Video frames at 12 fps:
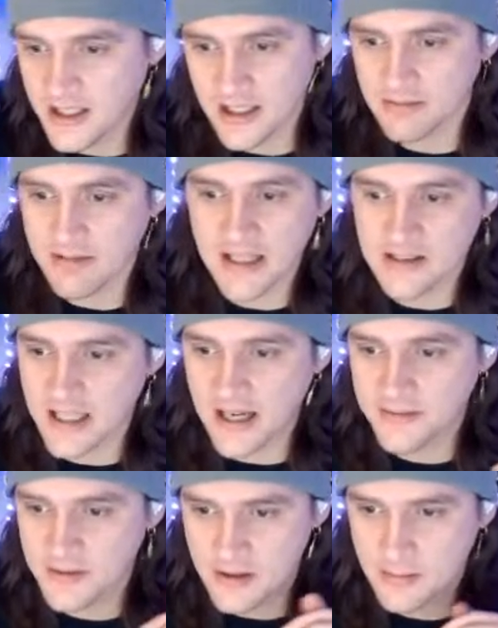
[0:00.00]
get rest
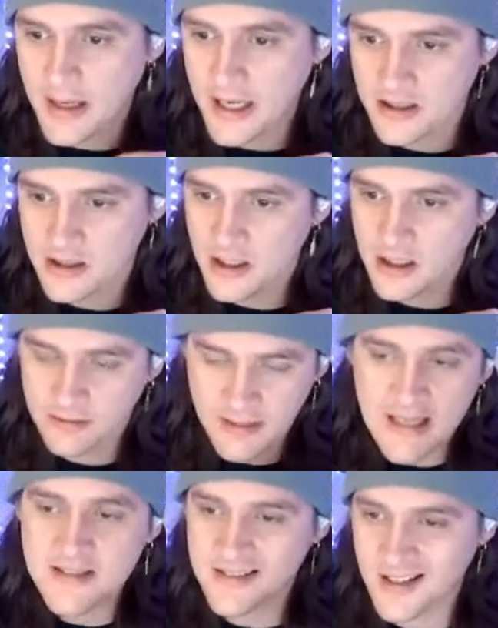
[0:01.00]
after the match.
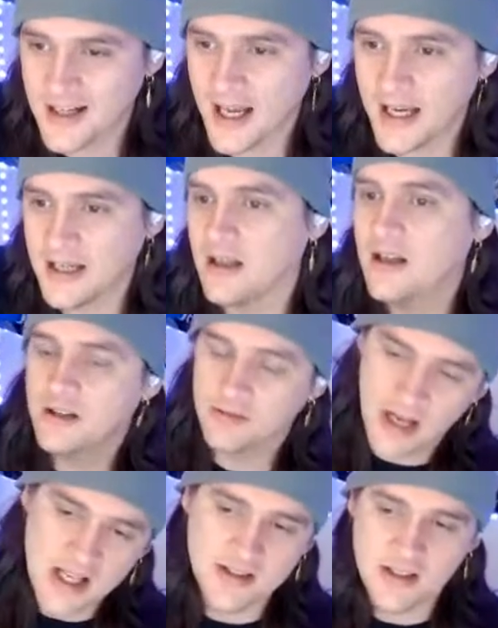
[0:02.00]
Rest tonight.
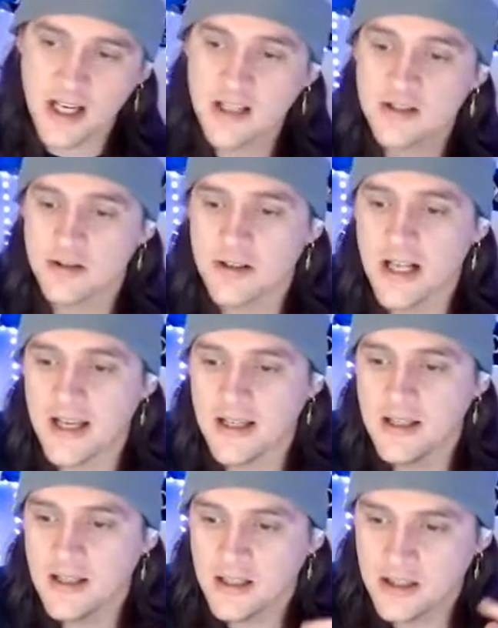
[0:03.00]
Rest
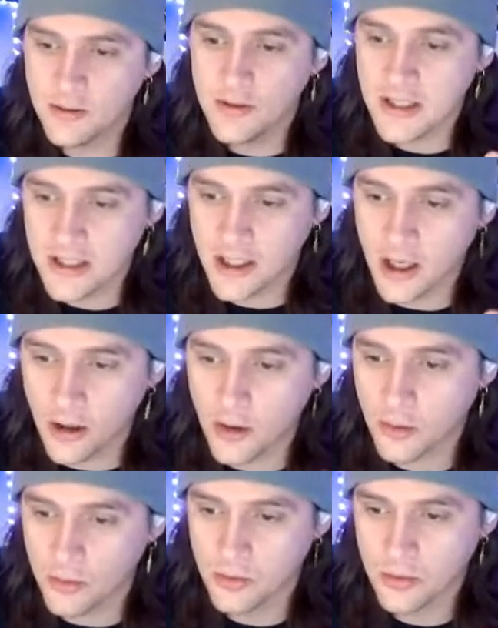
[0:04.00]
yesterday. You need to
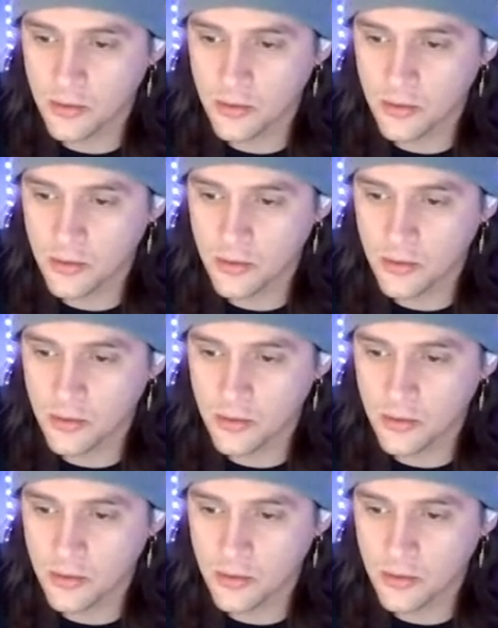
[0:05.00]
go.